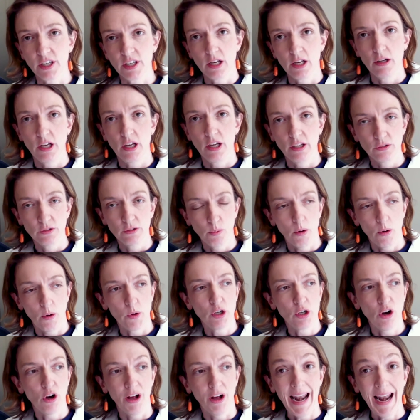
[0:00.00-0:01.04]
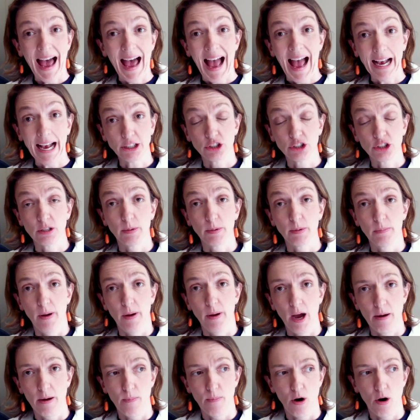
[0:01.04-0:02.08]
in is what we call actionable
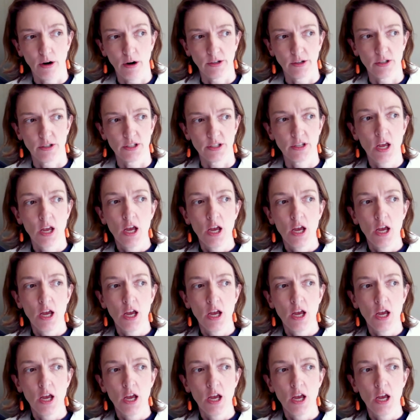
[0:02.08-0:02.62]
biomarkers,